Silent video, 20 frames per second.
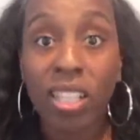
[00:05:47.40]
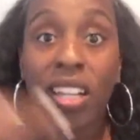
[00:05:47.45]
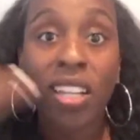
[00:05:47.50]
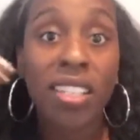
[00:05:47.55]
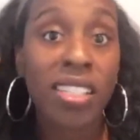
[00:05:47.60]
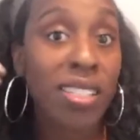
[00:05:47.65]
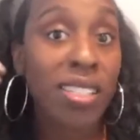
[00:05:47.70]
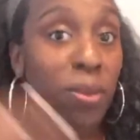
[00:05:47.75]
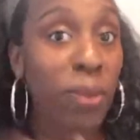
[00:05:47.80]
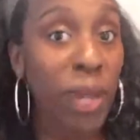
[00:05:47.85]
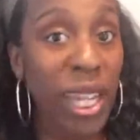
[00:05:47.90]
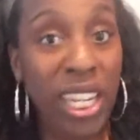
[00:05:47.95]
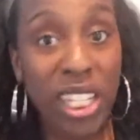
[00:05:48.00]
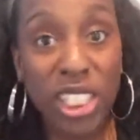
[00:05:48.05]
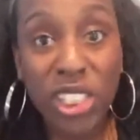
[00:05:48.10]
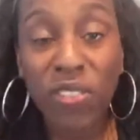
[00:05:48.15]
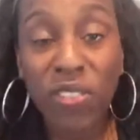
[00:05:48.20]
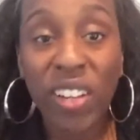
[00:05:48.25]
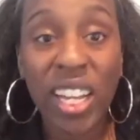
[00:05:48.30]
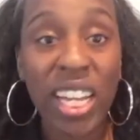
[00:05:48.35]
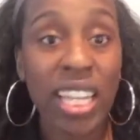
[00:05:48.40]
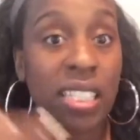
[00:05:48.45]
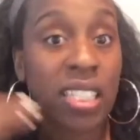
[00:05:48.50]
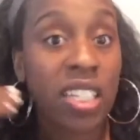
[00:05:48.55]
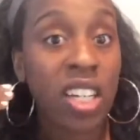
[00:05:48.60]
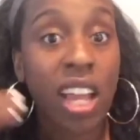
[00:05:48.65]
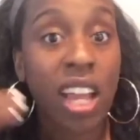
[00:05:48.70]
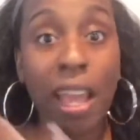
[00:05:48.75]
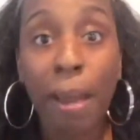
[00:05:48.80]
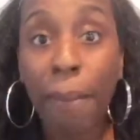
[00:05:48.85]
Swedish Fish,
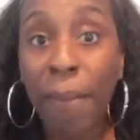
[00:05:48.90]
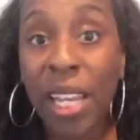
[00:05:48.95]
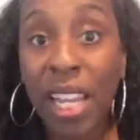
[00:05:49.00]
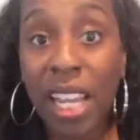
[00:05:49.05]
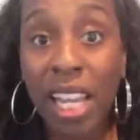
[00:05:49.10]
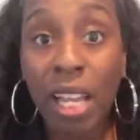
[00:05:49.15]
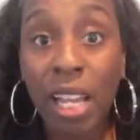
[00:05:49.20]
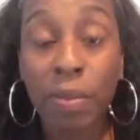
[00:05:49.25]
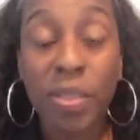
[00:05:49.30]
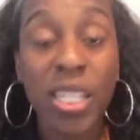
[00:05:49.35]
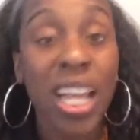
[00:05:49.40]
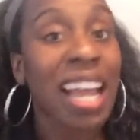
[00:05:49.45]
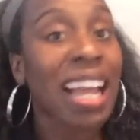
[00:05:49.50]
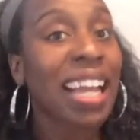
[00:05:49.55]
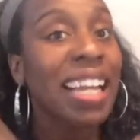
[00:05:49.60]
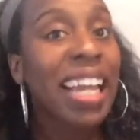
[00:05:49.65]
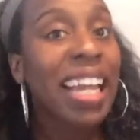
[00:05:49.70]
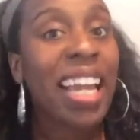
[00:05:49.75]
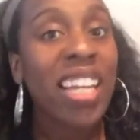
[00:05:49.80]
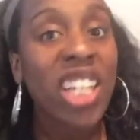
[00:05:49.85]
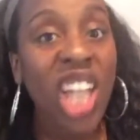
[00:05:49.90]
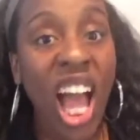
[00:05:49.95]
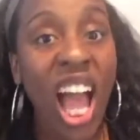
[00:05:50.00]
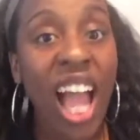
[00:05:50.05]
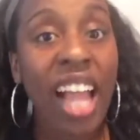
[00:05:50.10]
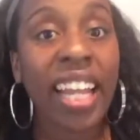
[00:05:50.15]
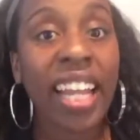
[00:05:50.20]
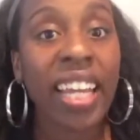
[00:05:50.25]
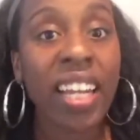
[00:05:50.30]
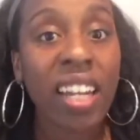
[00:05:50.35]
M&Ms,
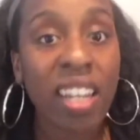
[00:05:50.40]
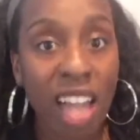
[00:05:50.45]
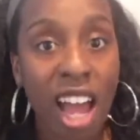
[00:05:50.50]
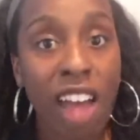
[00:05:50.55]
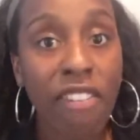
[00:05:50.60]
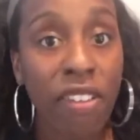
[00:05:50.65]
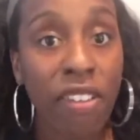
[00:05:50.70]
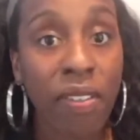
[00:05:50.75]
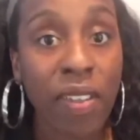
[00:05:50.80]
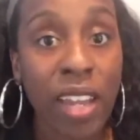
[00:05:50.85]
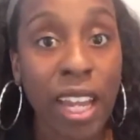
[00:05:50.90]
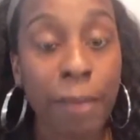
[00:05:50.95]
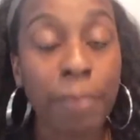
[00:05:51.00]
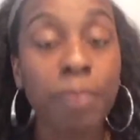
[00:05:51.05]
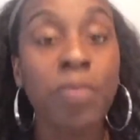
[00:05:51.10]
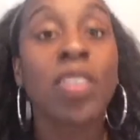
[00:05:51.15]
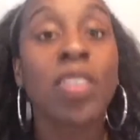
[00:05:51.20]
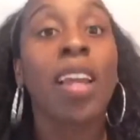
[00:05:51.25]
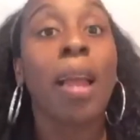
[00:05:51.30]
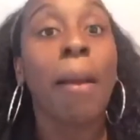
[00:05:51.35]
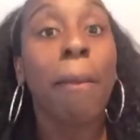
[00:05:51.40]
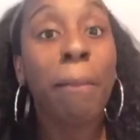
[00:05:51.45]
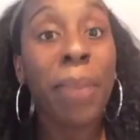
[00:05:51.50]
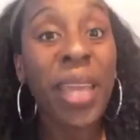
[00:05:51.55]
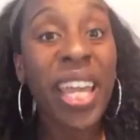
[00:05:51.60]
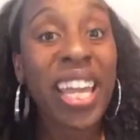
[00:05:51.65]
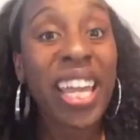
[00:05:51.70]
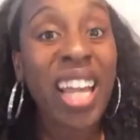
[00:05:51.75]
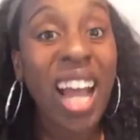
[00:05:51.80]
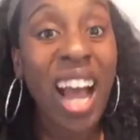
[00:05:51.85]
cannot get enough of it?
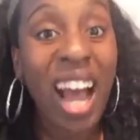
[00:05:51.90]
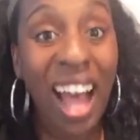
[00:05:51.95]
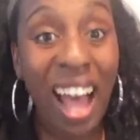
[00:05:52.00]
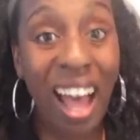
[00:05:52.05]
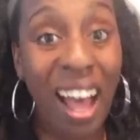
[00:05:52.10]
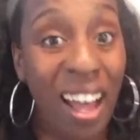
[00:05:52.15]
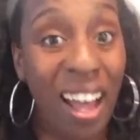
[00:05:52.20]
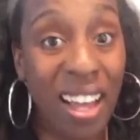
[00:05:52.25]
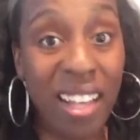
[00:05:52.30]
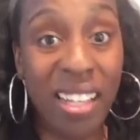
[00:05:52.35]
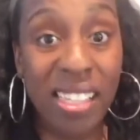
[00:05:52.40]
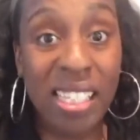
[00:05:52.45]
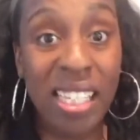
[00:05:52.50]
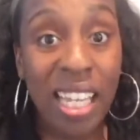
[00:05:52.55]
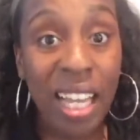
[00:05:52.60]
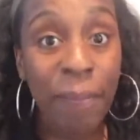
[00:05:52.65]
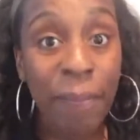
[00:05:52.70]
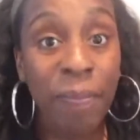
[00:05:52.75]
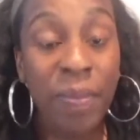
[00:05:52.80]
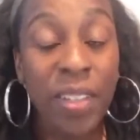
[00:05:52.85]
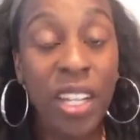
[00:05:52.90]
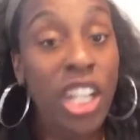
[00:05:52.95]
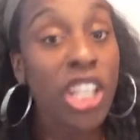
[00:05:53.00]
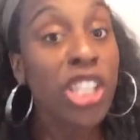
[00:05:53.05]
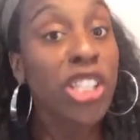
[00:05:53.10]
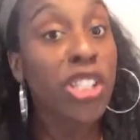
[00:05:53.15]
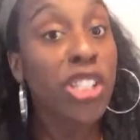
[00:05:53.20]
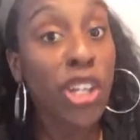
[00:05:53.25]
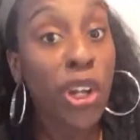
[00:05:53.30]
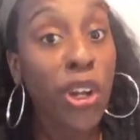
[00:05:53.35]
Because
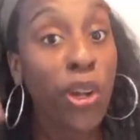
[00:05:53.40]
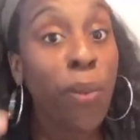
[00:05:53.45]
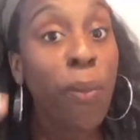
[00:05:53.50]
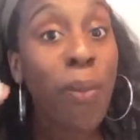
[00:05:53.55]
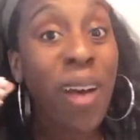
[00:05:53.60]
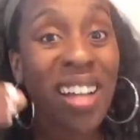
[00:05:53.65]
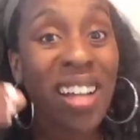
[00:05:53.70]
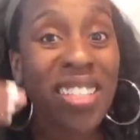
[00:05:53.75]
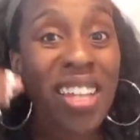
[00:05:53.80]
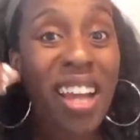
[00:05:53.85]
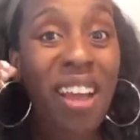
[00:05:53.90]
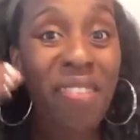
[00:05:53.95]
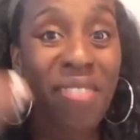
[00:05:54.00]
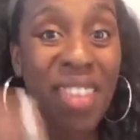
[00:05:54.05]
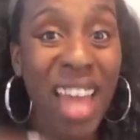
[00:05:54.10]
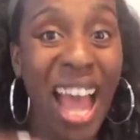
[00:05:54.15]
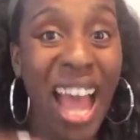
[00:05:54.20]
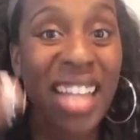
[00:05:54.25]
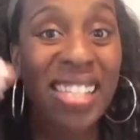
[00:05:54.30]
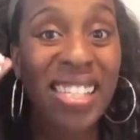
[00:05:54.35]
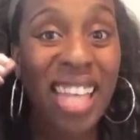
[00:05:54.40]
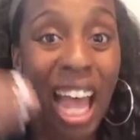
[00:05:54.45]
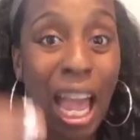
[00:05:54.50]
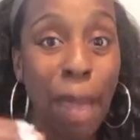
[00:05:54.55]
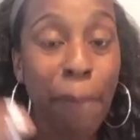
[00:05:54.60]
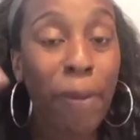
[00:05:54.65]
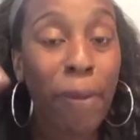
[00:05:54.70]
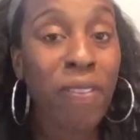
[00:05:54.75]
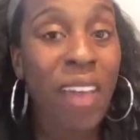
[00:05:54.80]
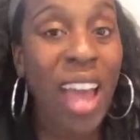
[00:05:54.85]
too much of that
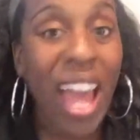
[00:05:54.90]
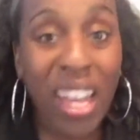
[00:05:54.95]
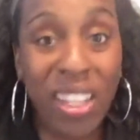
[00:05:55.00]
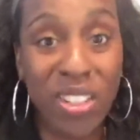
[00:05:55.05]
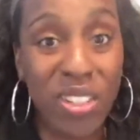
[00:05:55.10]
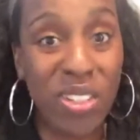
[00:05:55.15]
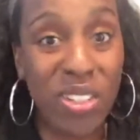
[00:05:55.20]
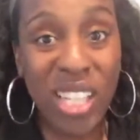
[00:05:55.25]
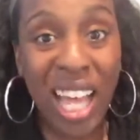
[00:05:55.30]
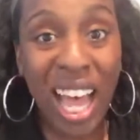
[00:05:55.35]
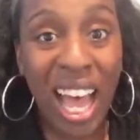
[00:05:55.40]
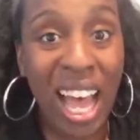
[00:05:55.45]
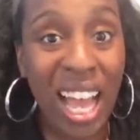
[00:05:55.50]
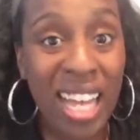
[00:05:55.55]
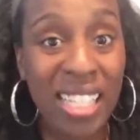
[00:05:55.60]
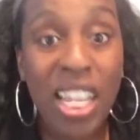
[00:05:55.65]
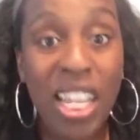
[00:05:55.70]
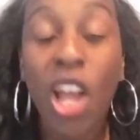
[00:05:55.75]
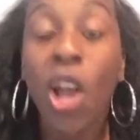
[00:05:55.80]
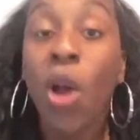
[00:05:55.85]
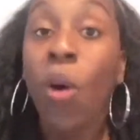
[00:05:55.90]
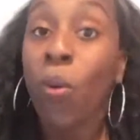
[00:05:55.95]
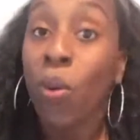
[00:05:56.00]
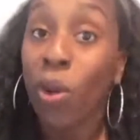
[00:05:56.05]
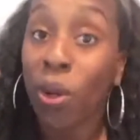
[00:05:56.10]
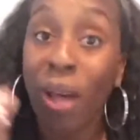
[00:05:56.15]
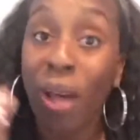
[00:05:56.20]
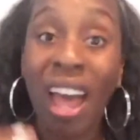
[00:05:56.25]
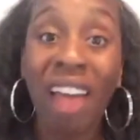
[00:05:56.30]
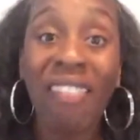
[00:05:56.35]
type of exercise
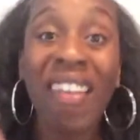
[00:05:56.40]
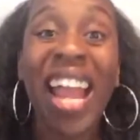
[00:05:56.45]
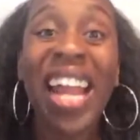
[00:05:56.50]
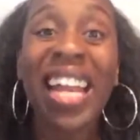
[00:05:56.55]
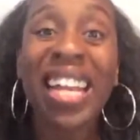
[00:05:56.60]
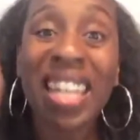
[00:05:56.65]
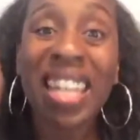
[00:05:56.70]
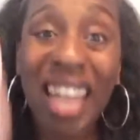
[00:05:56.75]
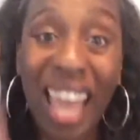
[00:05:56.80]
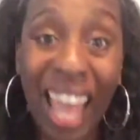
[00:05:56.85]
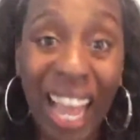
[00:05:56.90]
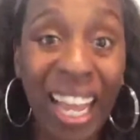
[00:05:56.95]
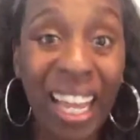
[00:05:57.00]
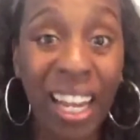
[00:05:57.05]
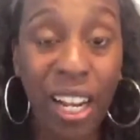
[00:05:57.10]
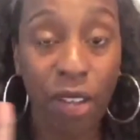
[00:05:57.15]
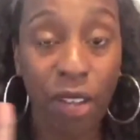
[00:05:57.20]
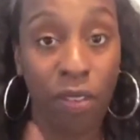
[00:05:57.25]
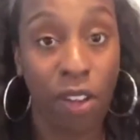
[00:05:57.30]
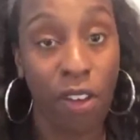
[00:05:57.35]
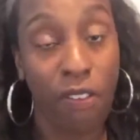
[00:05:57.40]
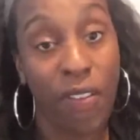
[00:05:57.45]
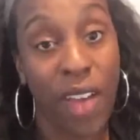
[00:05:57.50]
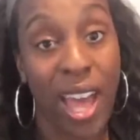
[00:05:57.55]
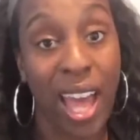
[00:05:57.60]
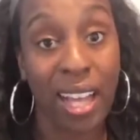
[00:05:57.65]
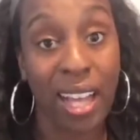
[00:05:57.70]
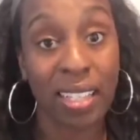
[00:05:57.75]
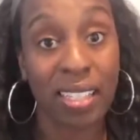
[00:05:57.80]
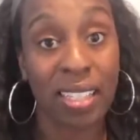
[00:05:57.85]
will have a negative
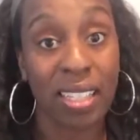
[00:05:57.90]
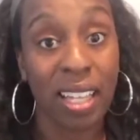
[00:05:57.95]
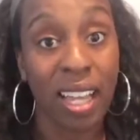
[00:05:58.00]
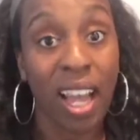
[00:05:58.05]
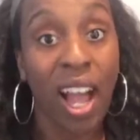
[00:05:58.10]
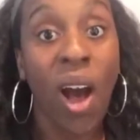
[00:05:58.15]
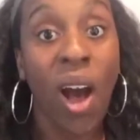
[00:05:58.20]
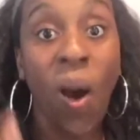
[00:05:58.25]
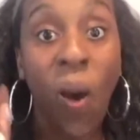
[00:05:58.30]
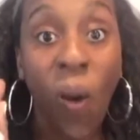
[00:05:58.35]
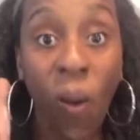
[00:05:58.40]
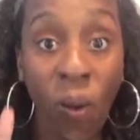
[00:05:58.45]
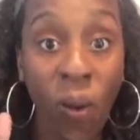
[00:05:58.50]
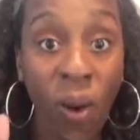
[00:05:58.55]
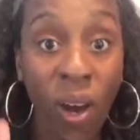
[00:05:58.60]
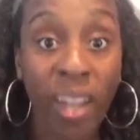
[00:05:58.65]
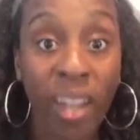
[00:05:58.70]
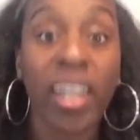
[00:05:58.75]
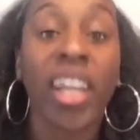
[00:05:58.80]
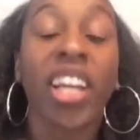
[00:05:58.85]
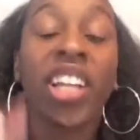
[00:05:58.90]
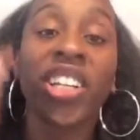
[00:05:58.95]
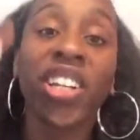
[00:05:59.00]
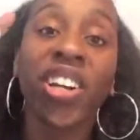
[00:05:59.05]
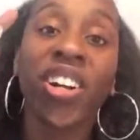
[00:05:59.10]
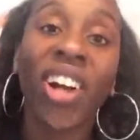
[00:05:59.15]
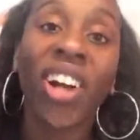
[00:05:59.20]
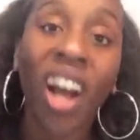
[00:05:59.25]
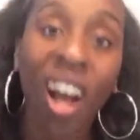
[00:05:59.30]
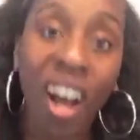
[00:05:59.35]
effect on
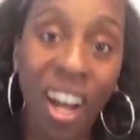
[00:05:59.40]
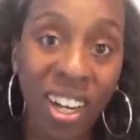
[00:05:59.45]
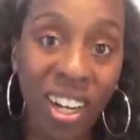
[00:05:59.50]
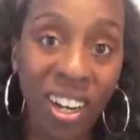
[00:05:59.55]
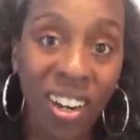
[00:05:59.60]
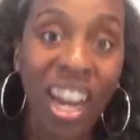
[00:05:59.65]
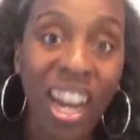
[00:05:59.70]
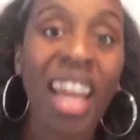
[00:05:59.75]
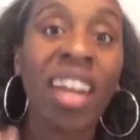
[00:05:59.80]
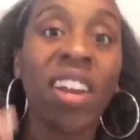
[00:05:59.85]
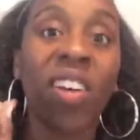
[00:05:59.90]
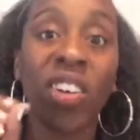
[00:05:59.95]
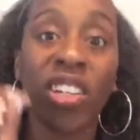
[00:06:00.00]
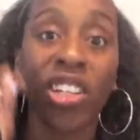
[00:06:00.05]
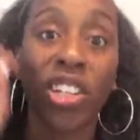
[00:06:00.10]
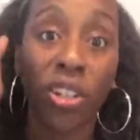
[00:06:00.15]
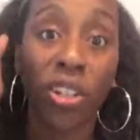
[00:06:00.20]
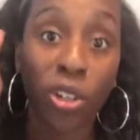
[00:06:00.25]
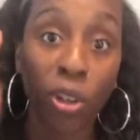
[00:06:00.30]
your hunger and on your